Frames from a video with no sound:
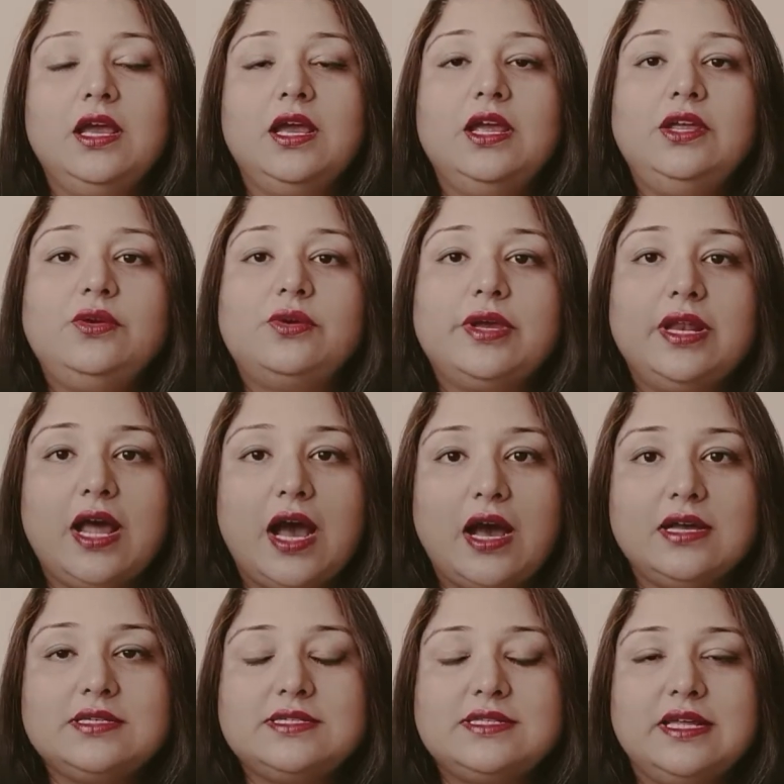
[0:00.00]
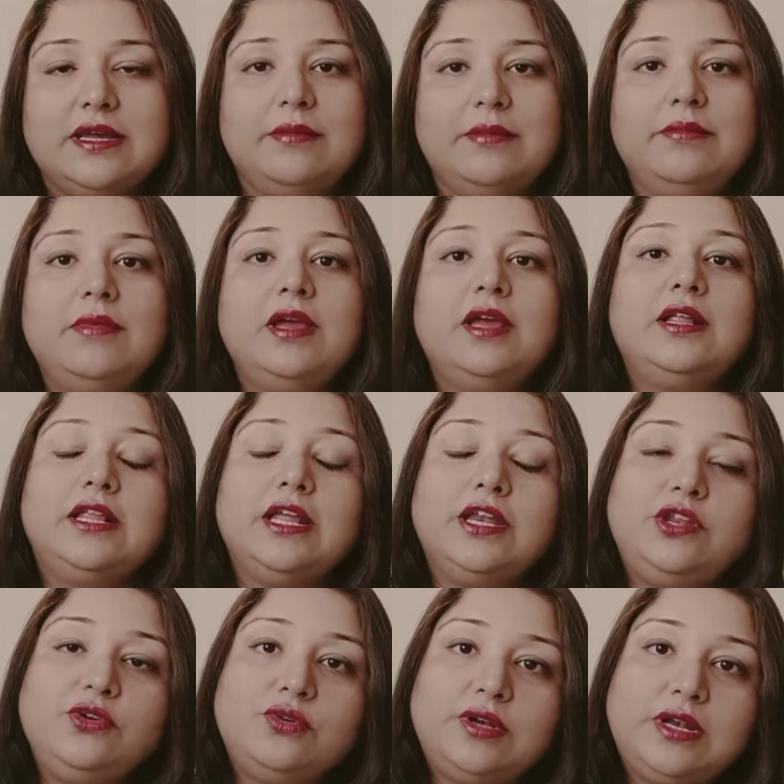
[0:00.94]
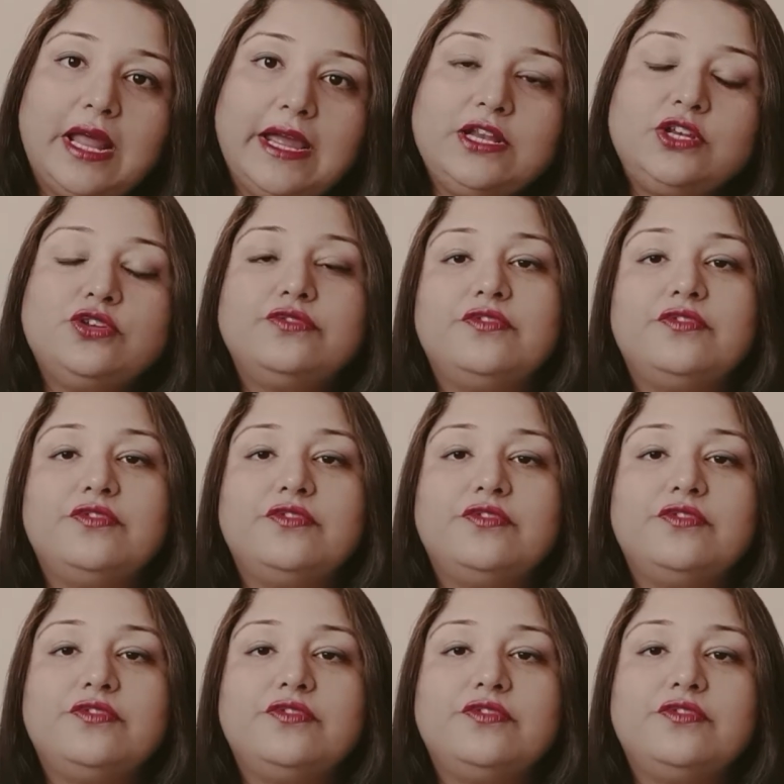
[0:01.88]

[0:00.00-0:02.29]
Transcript: You can ask them that you would like to